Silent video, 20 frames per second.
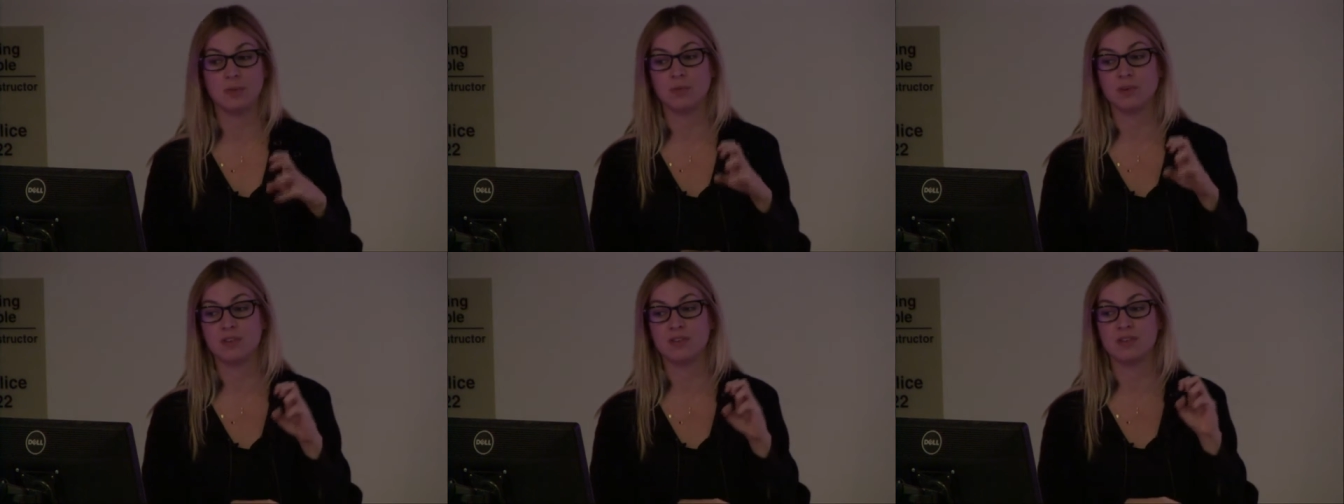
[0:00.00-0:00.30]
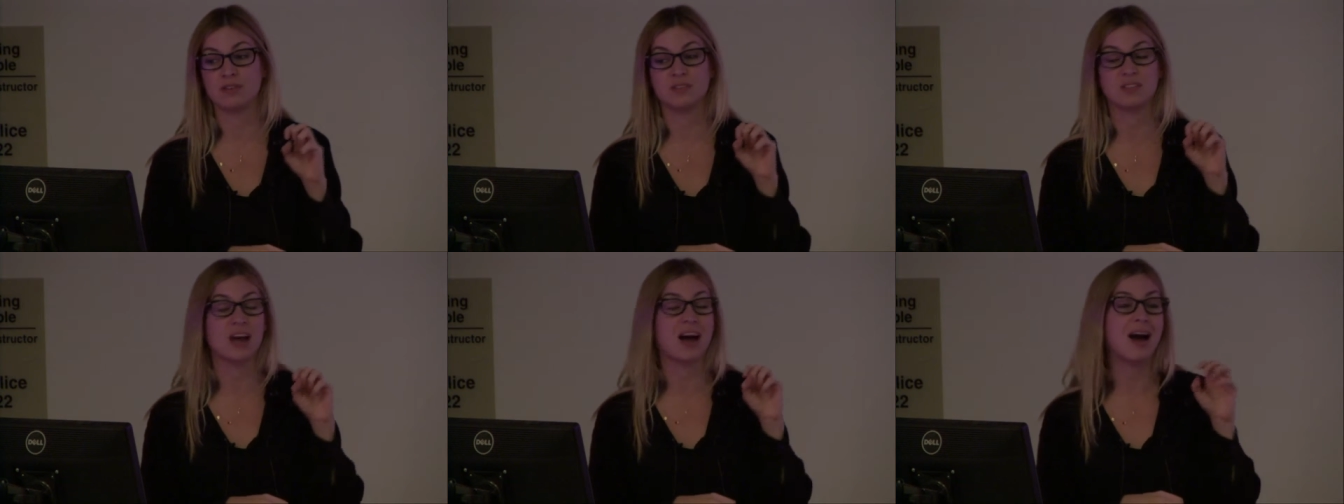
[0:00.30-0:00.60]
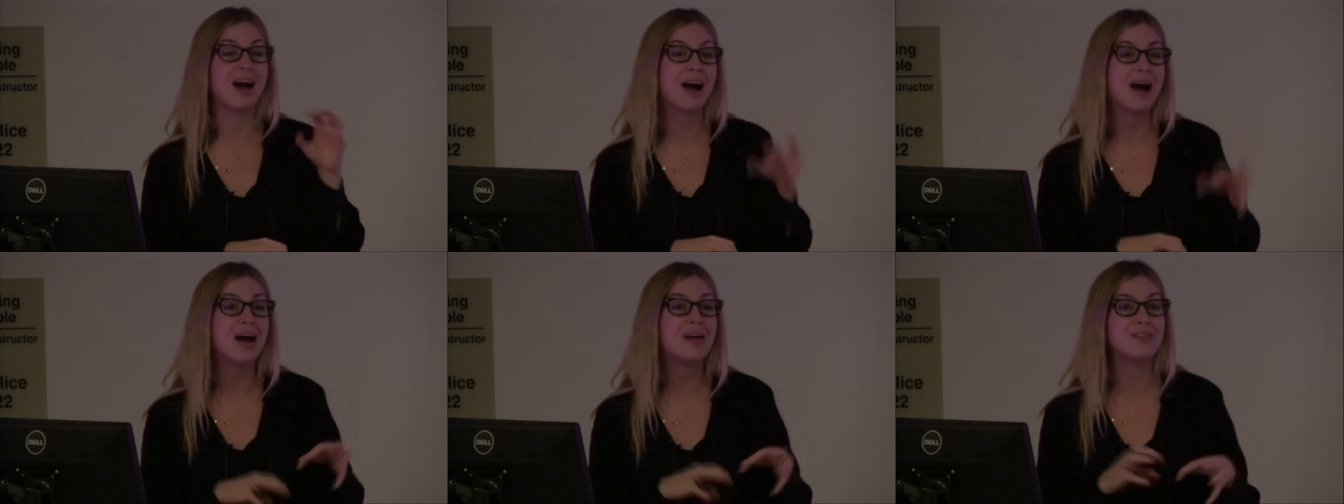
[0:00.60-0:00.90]
Where there's a
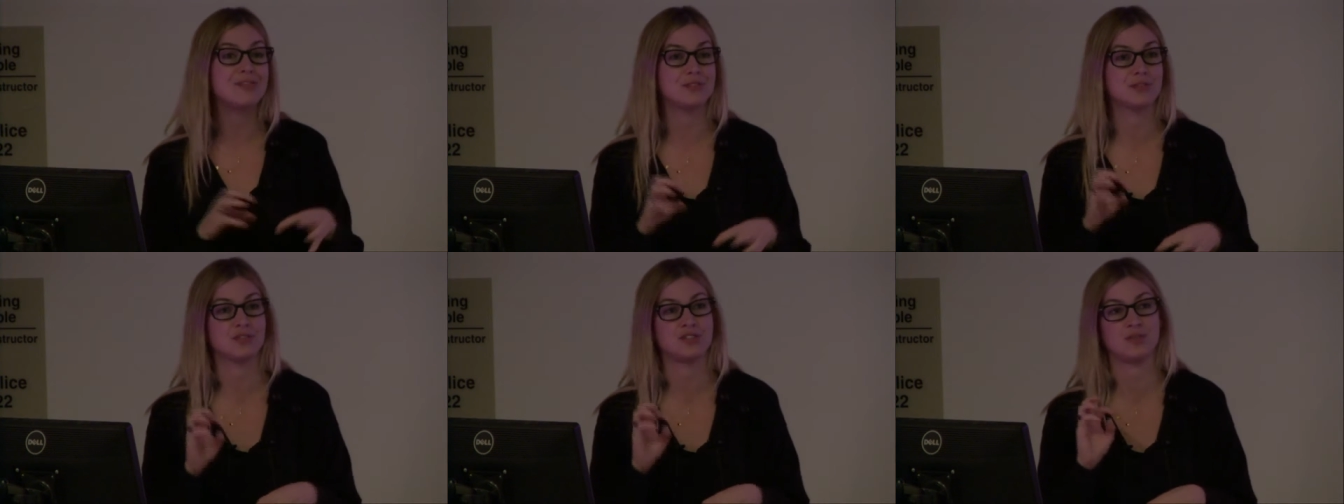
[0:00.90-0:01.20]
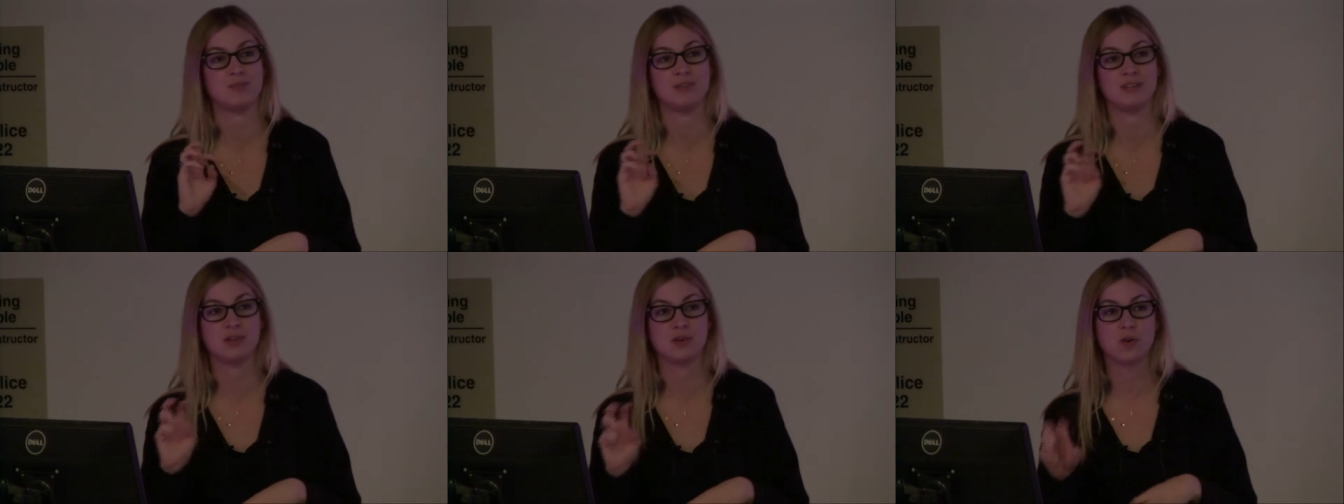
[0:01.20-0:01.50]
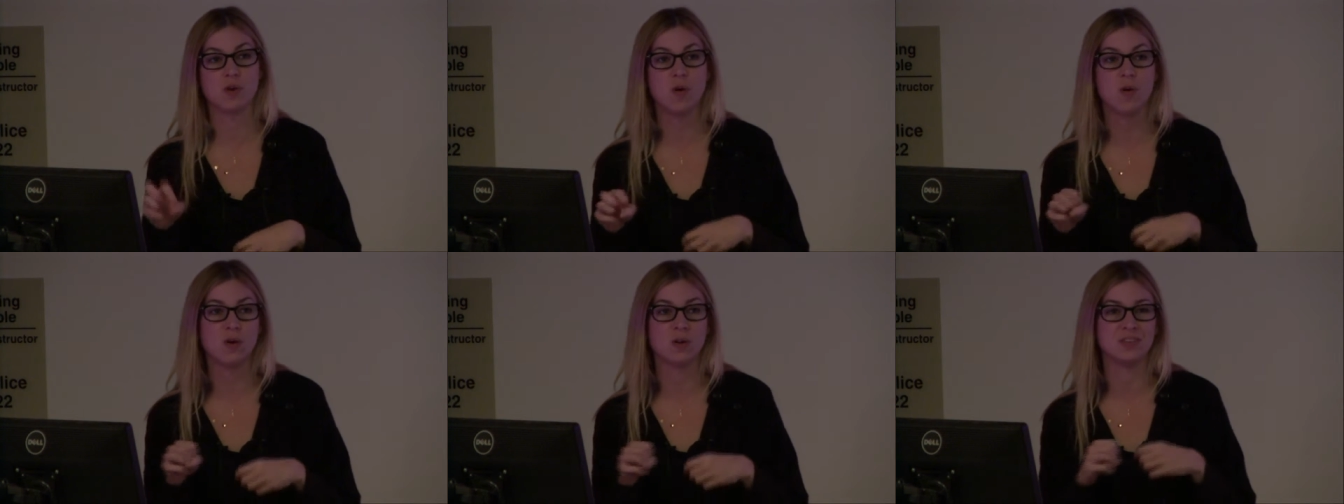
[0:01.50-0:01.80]
hot, there should be a
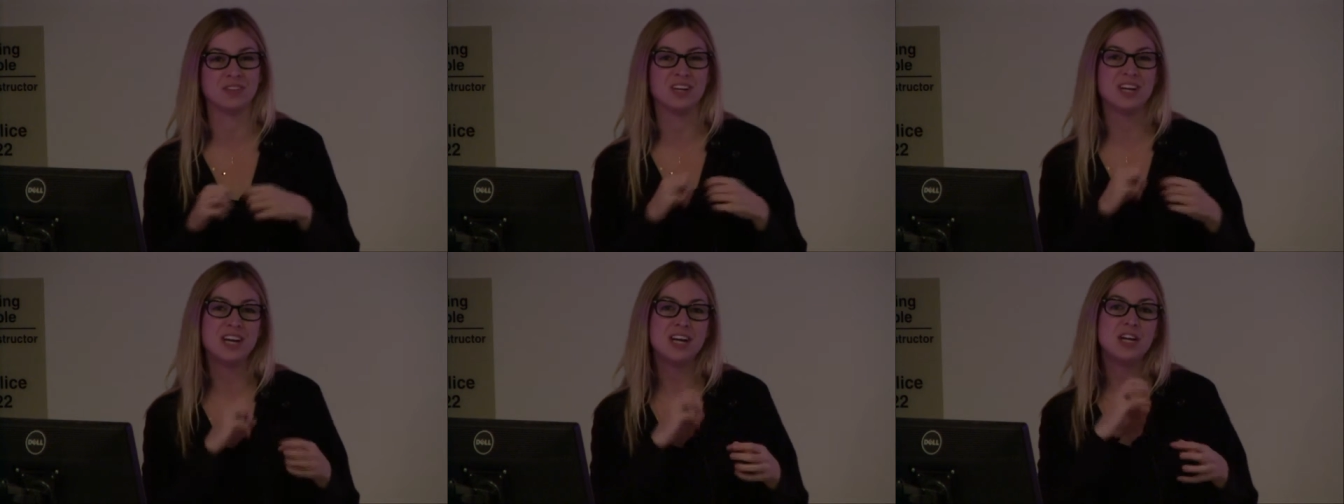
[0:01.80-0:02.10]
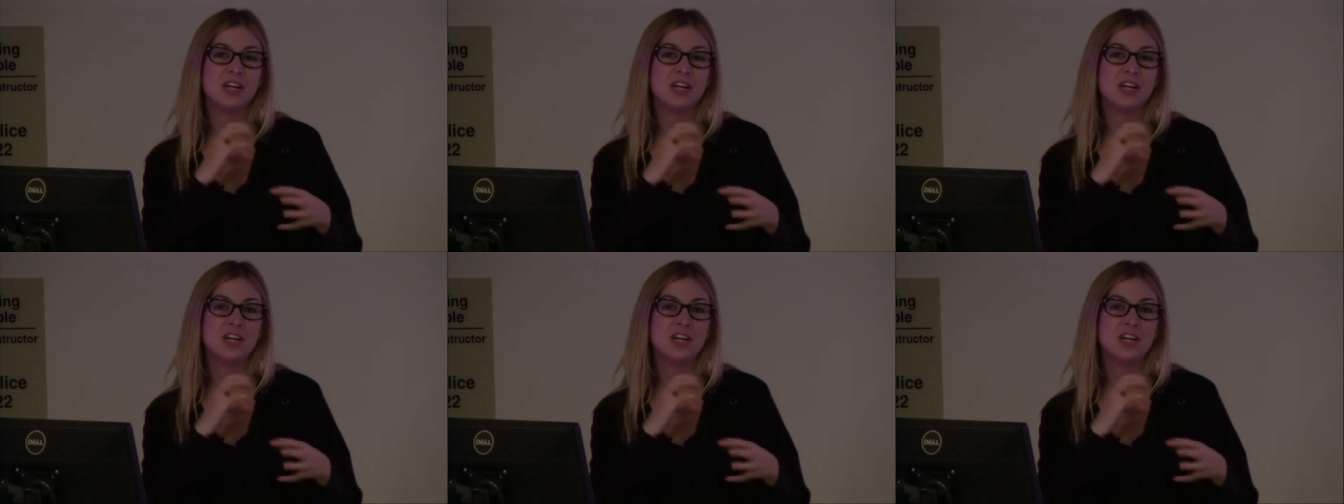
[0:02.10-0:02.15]
cold.